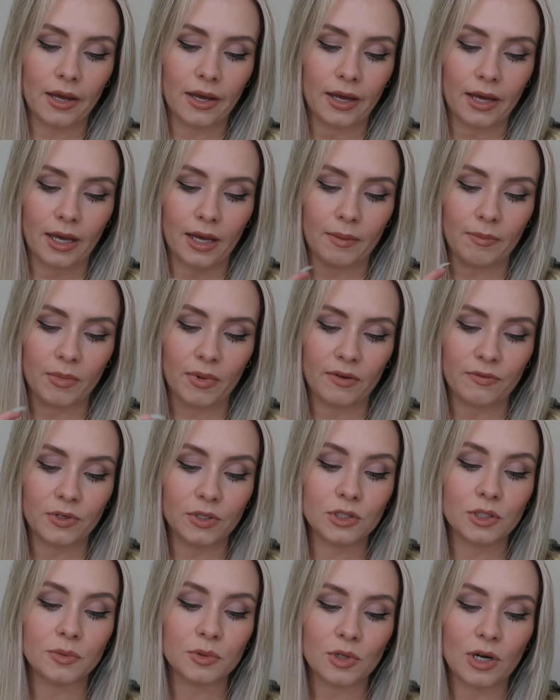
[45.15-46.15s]
if
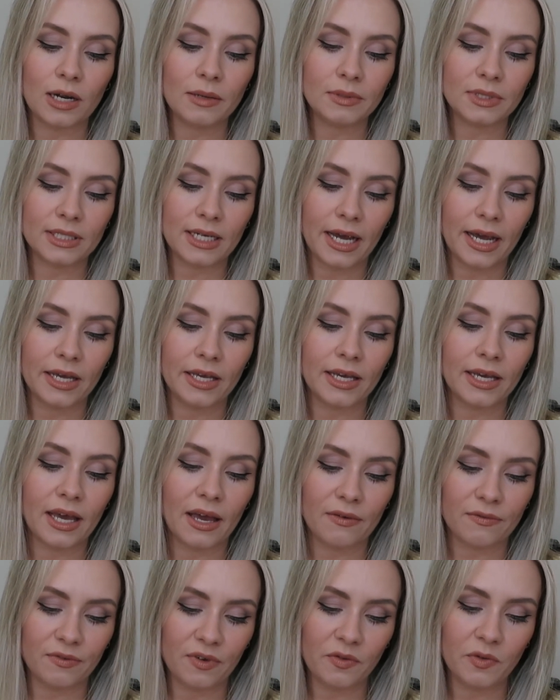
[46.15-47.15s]
you subscribe today, you can
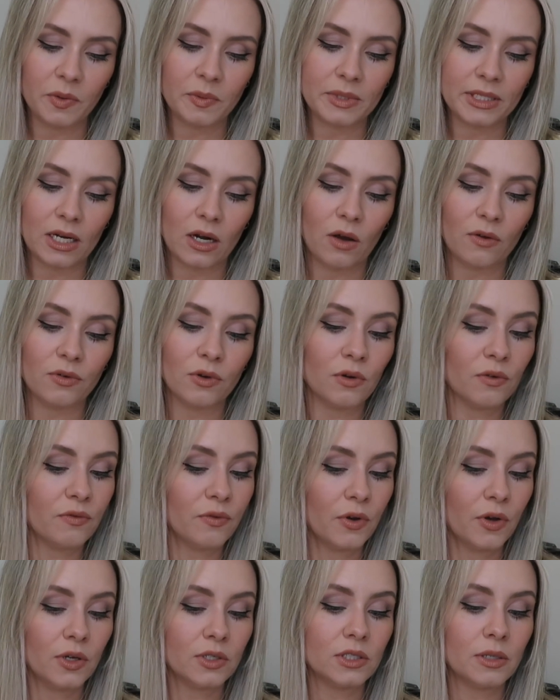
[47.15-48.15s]
get 50% off your
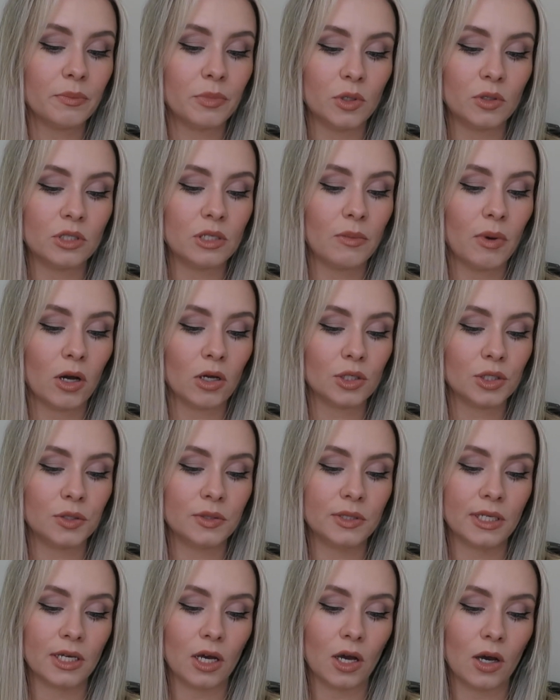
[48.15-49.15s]
first beauty box
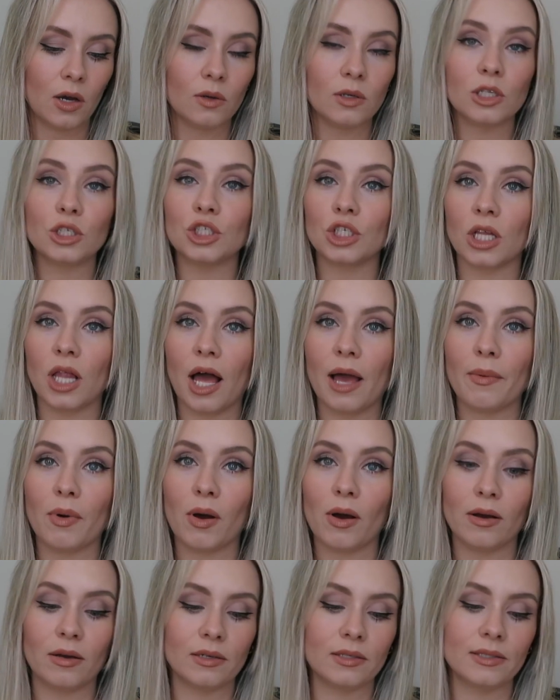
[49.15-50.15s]
using code
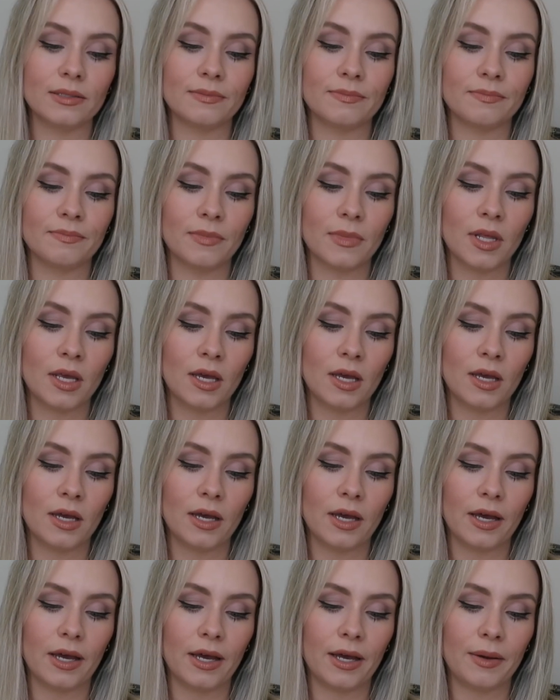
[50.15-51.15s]

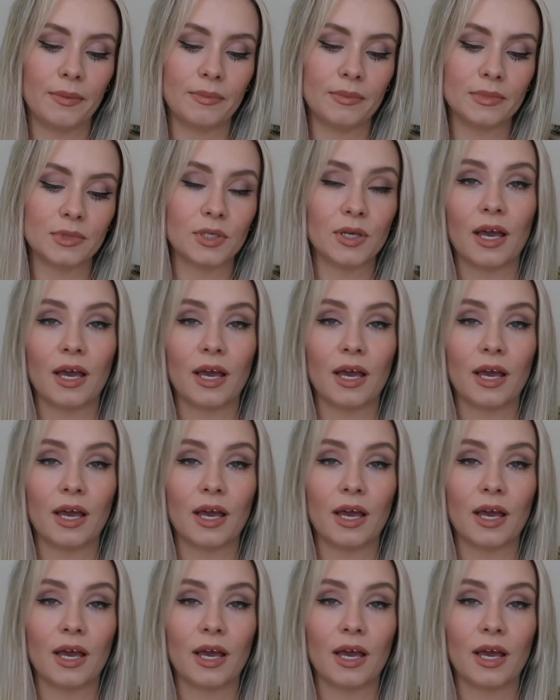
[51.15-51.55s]
JULYBOX.